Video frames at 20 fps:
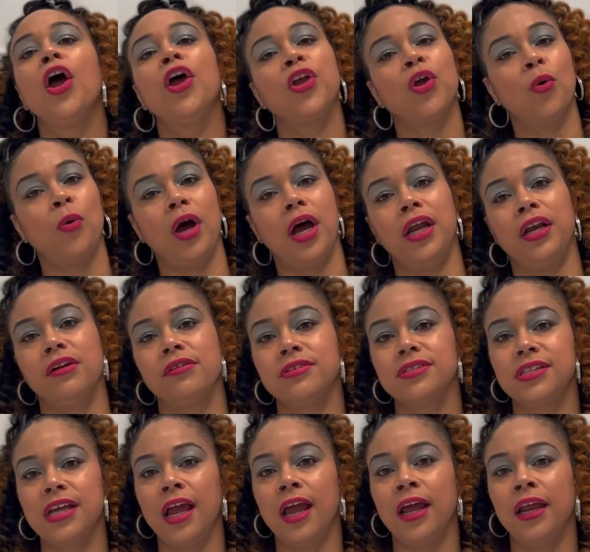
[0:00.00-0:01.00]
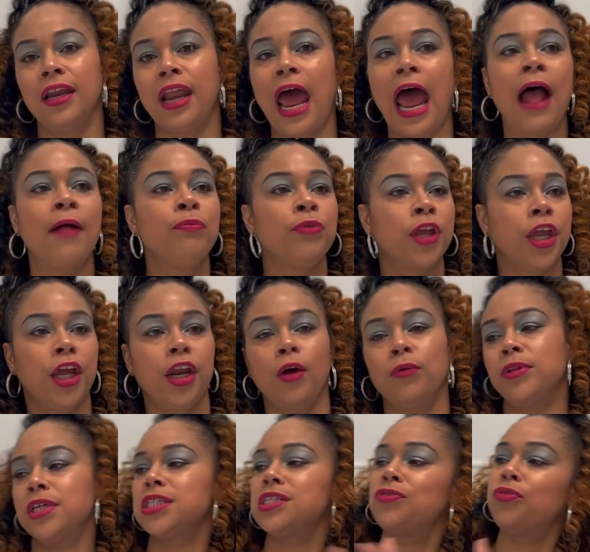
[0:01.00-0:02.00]
You'll understand that, you know,
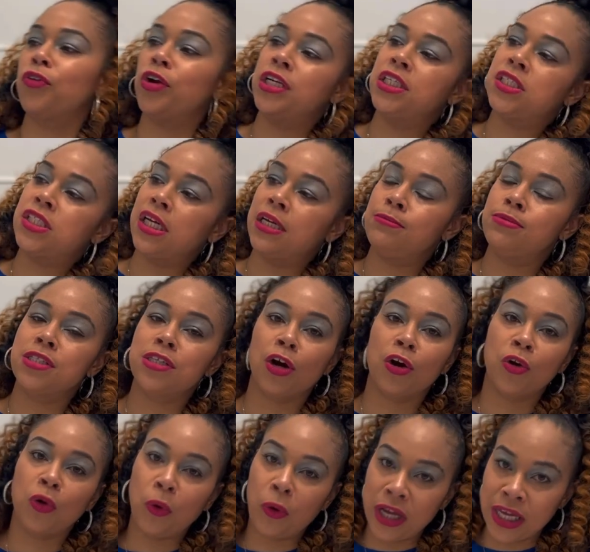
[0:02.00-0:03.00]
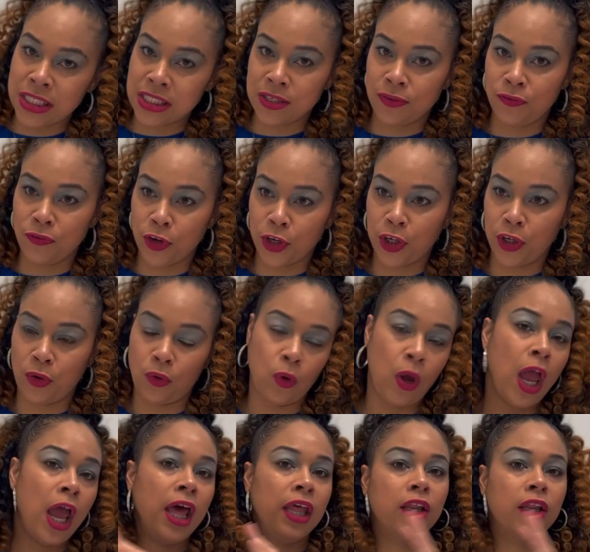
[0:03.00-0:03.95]
this friendship circle isn't for you.